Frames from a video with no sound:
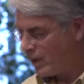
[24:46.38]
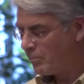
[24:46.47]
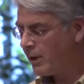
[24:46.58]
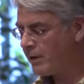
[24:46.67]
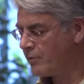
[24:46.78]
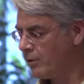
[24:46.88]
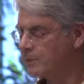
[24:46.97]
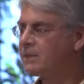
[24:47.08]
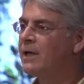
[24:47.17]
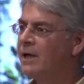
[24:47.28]
But of
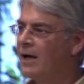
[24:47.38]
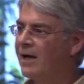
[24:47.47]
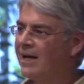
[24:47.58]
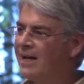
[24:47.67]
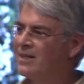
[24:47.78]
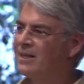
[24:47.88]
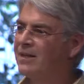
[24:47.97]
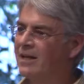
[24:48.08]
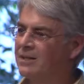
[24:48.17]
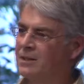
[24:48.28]
course, anything
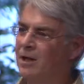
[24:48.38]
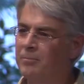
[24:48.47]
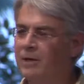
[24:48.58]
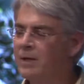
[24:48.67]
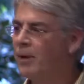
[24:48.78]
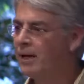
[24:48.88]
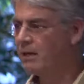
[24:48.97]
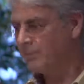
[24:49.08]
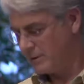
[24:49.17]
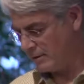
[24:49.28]
that is accompanied by
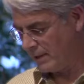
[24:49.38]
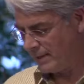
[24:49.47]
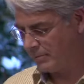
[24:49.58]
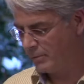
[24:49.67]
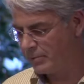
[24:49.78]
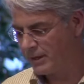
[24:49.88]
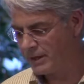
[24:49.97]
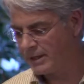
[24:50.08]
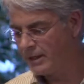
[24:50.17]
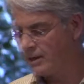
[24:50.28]
limits on labour
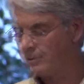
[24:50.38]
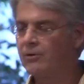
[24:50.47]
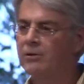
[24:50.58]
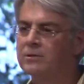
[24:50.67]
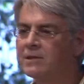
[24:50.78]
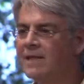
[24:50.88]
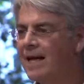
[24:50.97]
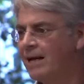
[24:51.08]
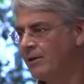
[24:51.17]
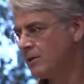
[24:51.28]
mobility throws
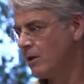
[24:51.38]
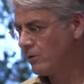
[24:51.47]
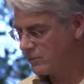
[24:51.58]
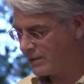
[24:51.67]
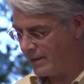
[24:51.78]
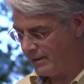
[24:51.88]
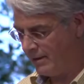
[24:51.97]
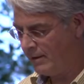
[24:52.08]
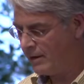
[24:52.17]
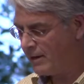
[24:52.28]
sand, slows down
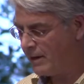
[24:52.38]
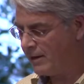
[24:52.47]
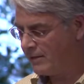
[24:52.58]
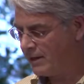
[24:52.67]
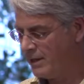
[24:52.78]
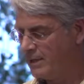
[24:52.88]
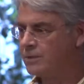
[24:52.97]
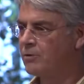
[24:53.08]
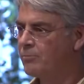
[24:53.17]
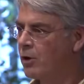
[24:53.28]
the
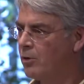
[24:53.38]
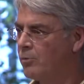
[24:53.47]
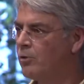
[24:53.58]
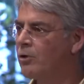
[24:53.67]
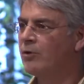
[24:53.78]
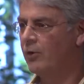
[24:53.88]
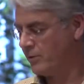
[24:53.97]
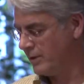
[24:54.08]
gears of pro-poor growth.